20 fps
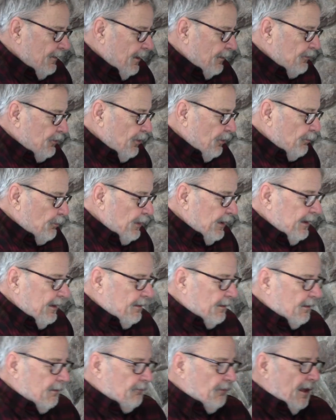to breed
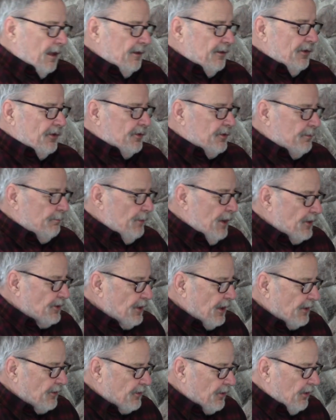her while he's
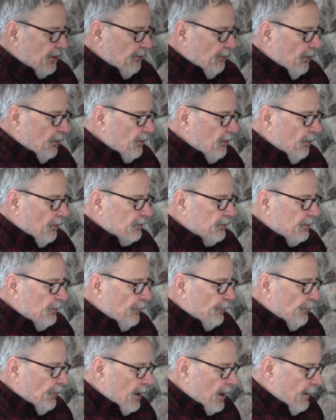missing, so he won't go
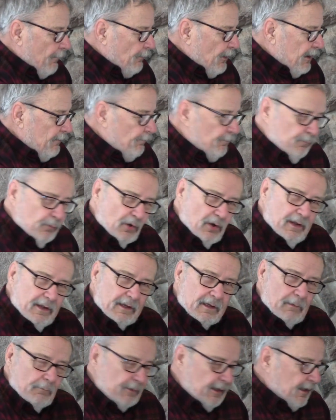too far, but boy, it
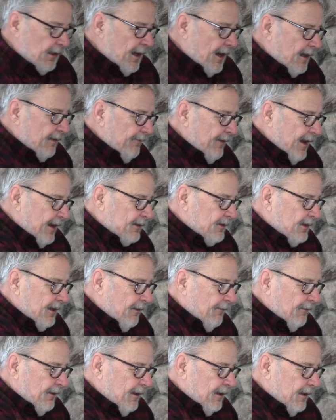can be a lot of
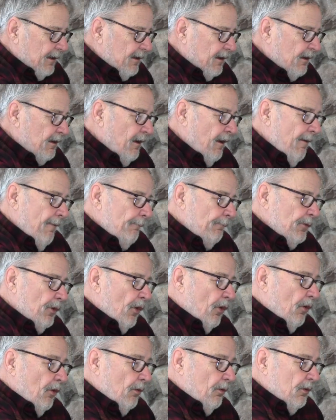activity, and that
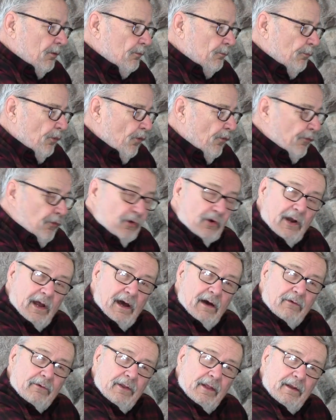doe will move
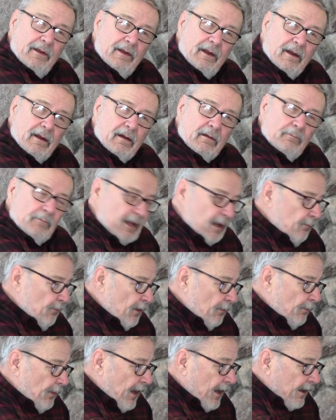around in there, or
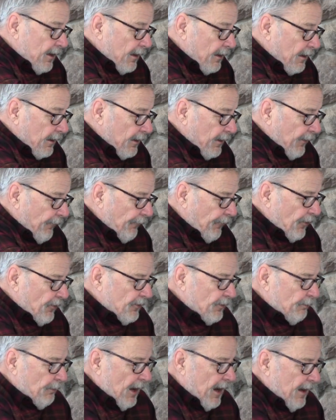maybe bed in a different
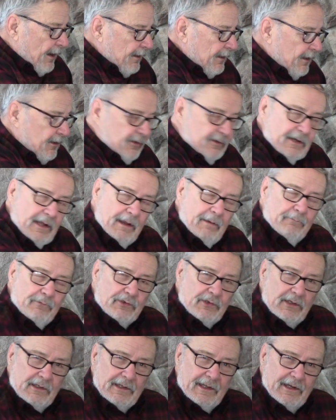spot each time
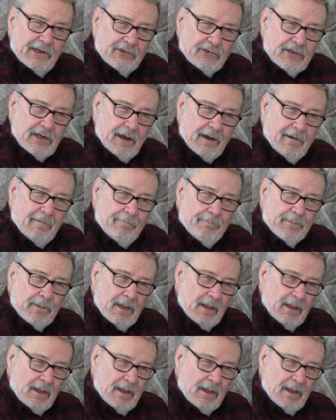she lays down.